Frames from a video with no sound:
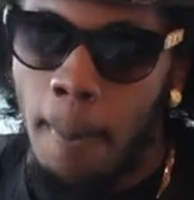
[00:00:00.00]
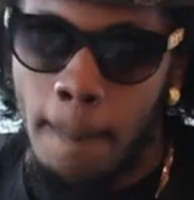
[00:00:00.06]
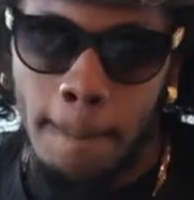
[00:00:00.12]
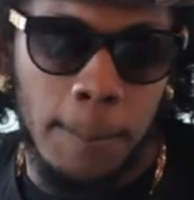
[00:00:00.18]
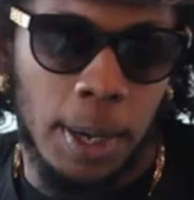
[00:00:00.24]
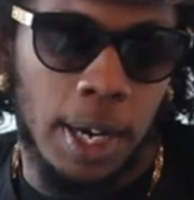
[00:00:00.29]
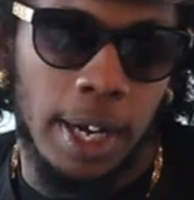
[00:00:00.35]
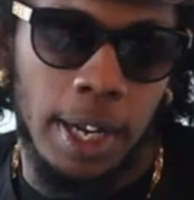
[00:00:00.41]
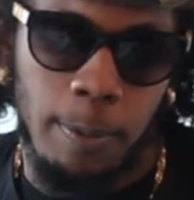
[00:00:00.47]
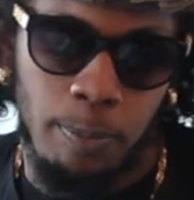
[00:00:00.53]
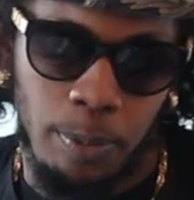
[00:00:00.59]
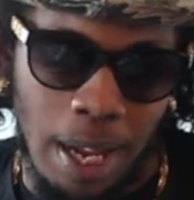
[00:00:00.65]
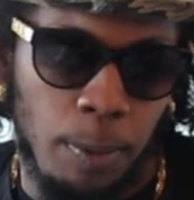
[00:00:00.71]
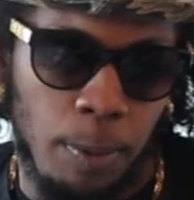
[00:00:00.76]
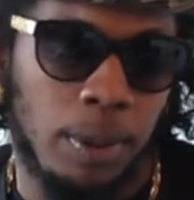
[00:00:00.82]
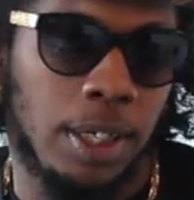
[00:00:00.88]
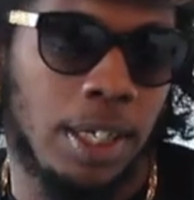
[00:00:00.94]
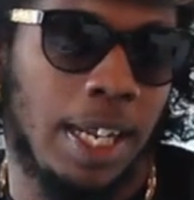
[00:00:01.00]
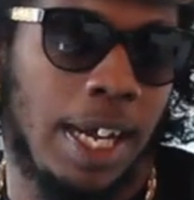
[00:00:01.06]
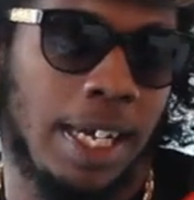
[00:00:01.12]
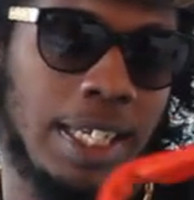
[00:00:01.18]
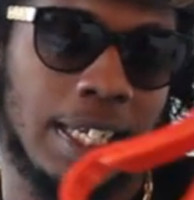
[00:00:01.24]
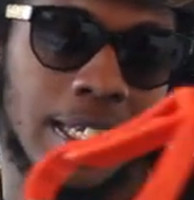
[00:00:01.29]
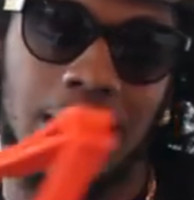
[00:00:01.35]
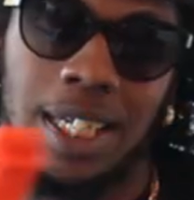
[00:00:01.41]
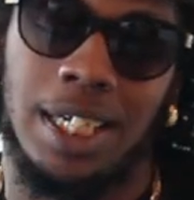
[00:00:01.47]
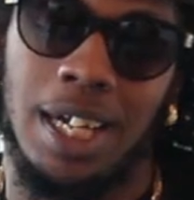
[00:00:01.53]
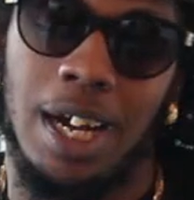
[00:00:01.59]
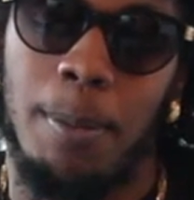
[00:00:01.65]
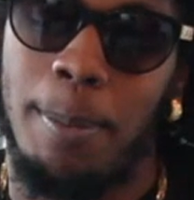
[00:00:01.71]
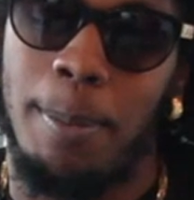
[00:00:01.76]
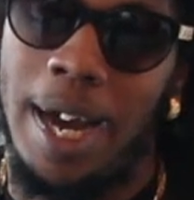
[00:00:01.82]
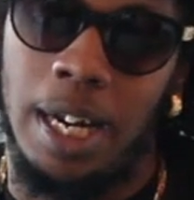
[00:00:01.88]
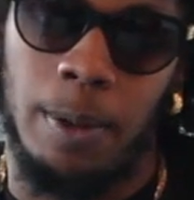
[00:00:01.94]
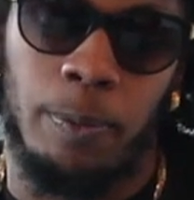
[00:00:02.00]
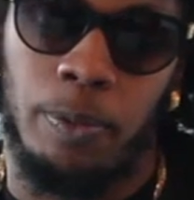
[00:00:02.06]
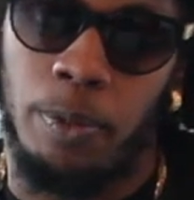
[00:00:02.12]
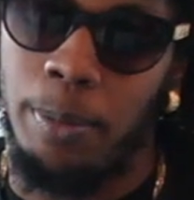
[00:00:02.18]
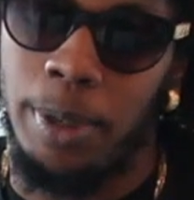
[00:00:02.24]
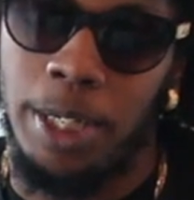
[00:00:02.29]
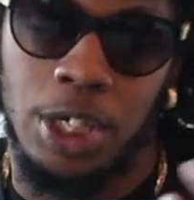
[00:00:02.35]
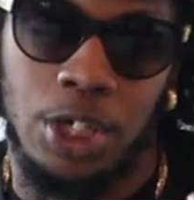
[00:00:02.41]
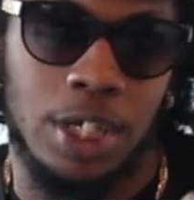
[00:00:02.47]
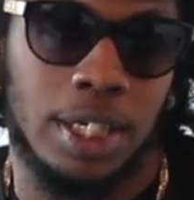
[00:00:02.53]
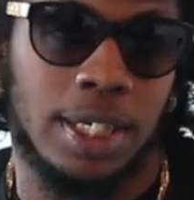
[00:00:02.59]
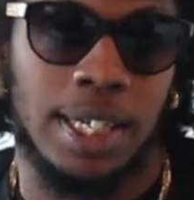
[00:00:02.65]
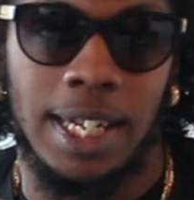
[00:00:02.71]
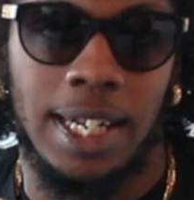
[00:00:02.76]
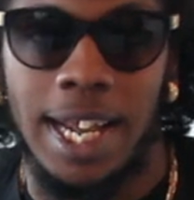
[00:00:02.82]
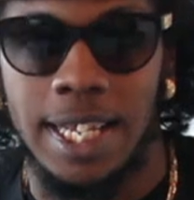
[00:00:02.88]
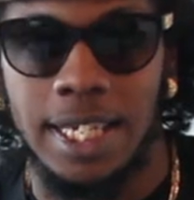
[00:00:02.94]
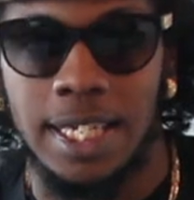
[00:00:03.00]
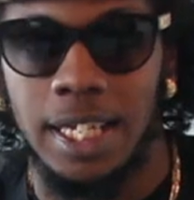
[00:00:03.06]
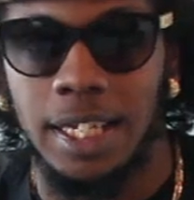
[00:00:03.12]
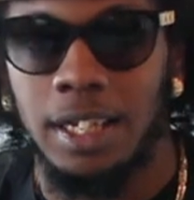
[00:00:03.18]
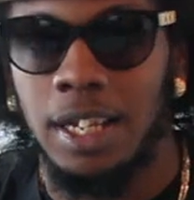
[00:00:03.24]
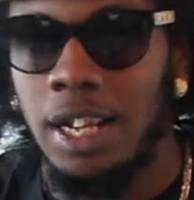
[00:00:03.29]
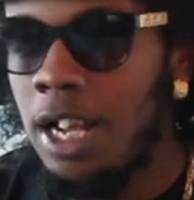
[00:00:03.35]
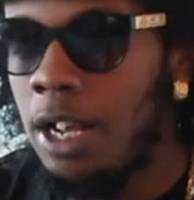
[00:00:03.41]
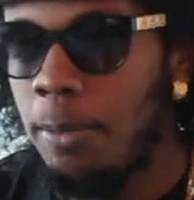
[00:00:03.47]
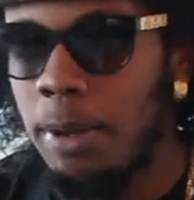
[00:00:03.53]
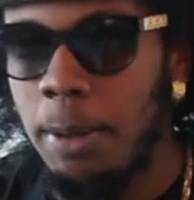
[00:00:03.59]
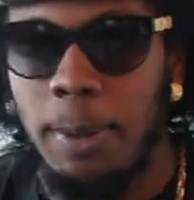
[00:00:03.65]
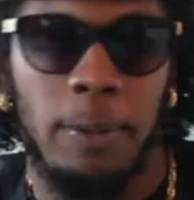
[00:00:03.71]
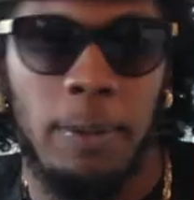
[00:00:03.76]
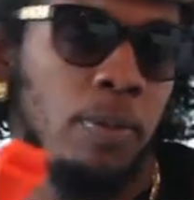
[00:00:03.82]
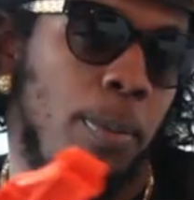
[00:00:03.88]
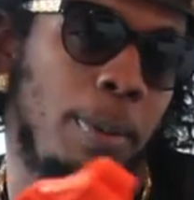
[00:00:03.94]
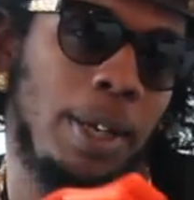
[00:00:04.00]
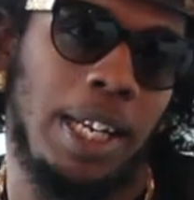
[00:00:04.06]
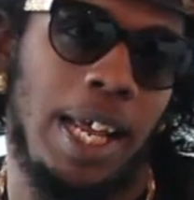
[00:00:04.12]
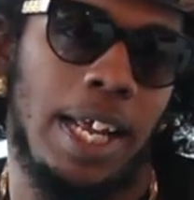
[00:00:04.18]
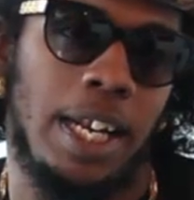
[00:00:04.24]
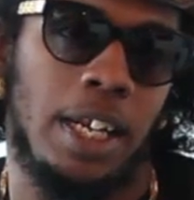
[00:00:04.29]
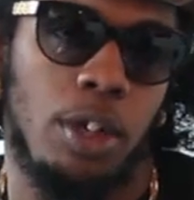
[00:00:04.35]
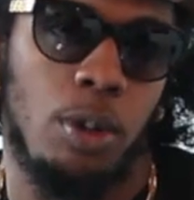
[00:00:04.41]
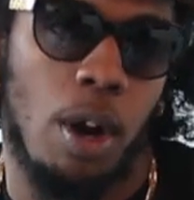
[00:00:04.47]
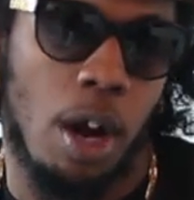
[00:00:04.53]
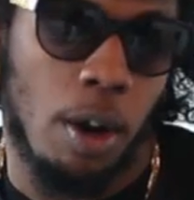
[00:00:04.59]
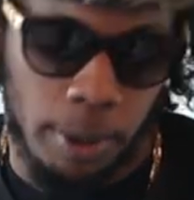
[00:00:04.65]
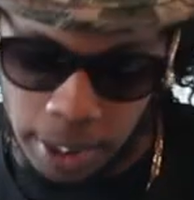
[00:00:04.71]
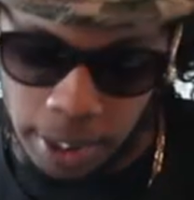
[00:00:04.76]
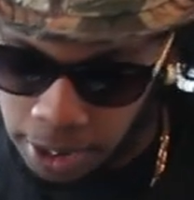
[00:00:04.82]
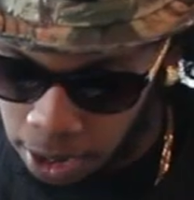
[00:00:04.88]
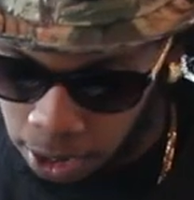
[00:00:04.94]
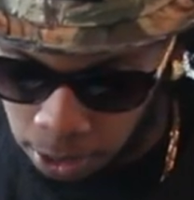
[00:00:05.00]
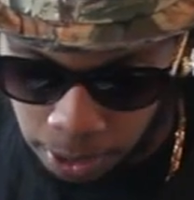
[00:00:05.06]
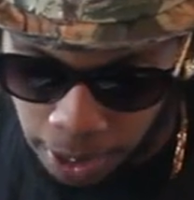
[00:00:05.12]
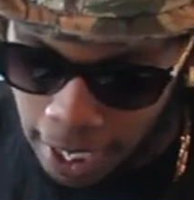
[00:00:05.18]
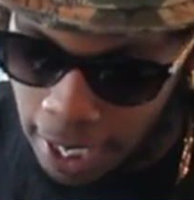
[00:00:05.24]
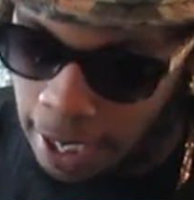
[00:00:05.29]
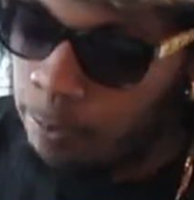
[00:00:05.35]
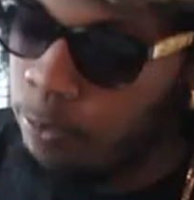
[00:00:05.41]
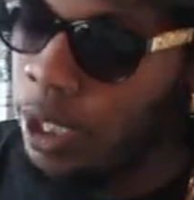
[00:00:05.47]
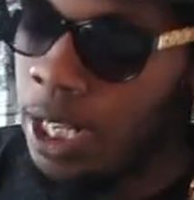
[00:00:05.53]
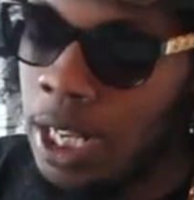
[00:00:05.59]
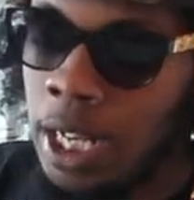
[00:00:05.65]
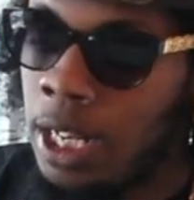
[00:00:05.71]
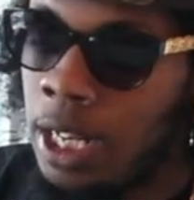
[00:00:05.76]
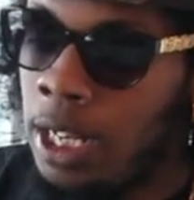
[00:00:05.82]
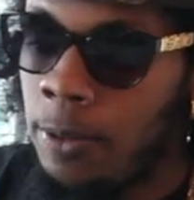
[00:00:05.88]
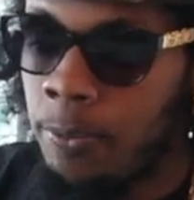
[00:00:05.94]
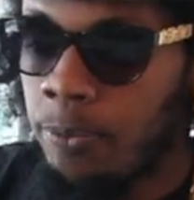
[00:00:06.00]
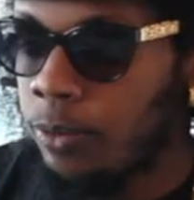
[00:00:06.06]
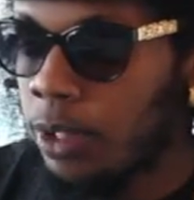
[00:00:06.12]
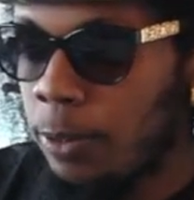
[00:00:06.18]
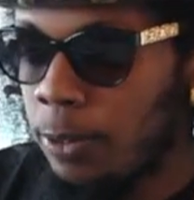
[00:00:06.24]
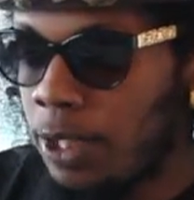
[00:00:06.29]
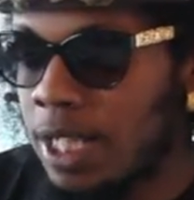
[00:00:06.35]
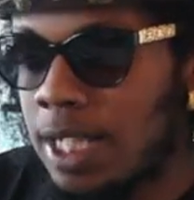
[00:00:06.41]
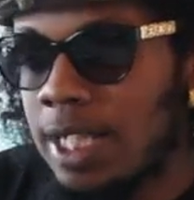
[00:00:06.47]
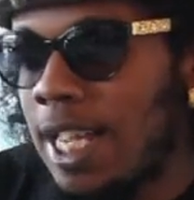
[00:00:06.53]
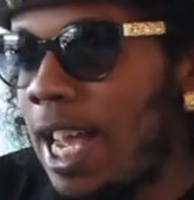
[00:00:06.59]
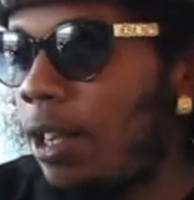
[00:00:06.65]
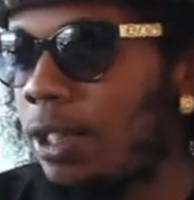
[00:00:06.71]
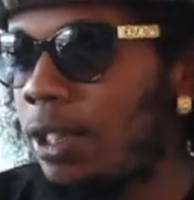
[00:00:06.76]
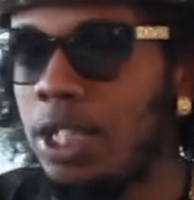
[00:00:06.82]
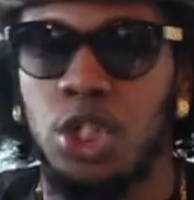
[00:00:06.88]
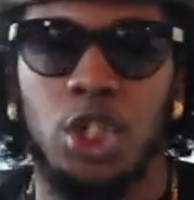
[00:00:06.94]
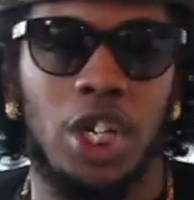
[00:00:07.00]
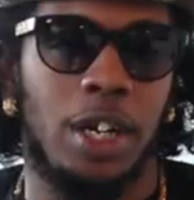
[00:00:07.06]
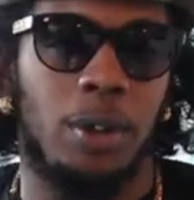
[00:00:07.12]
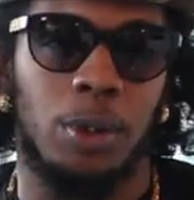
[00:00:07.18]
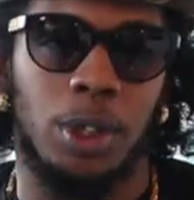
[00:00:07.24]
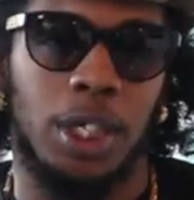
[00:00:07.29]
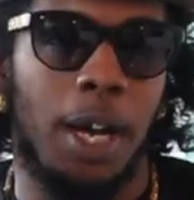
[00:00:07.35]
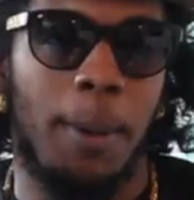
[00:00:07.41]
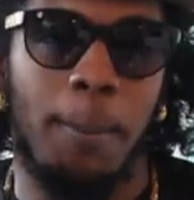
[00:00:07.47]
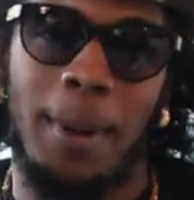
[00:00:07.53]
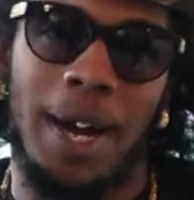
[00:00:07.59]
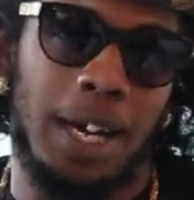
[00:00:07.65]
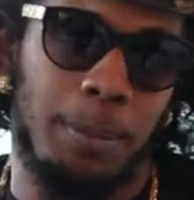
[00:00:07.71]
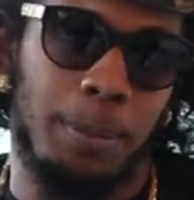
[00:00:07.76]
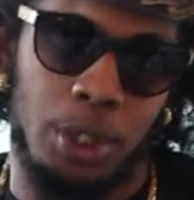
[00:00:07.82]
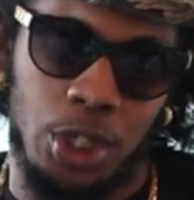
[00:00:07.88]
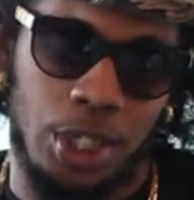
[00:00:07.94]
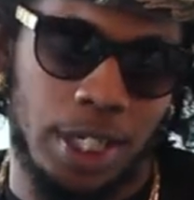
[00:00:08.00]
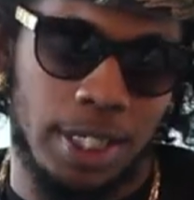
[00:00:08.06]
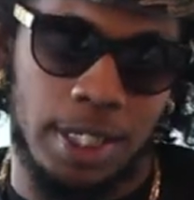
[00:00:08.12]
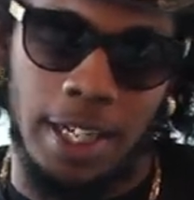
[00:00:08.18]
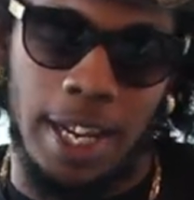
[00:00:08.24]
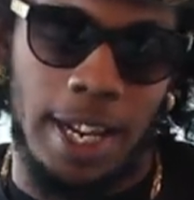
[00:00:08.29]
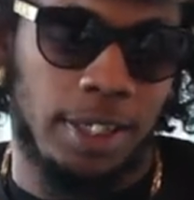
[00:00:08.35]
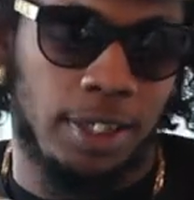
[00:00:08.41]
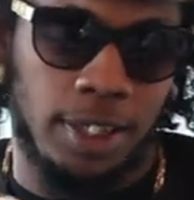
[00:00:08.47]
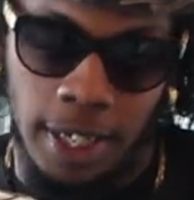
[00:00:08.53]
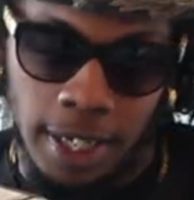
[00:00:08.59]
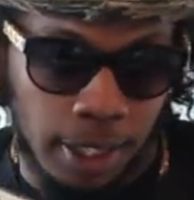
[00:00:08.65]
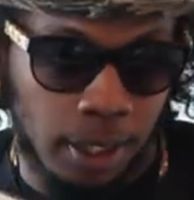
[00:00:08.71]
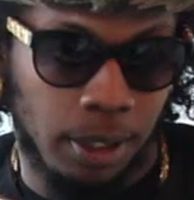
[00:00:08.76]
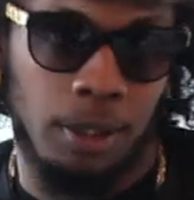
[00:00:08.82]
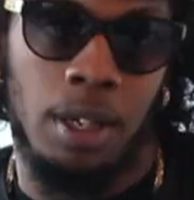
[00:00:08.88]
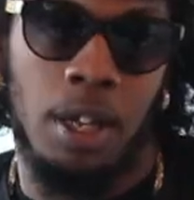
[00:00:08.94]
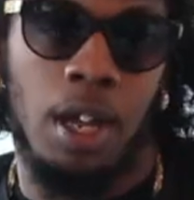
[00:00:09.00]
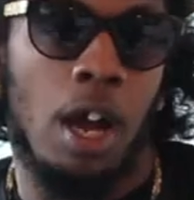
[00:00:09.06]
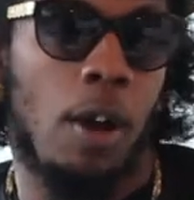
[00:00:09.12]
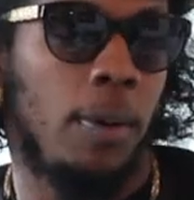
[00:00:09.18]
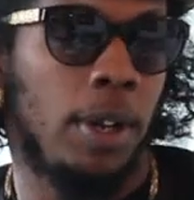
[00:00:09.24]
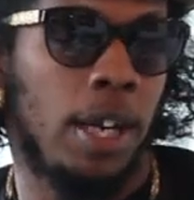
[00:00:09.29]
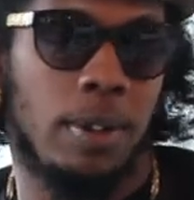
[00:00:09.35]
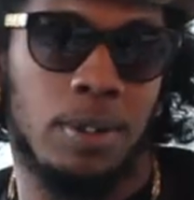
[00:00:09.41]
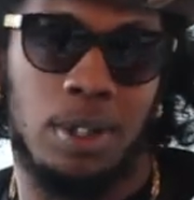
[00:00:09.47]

But I really like this. The gun bottom for me is just classic. Me being from Atlanta, you already know that the South in general, gun bottom is just that thing or whatever.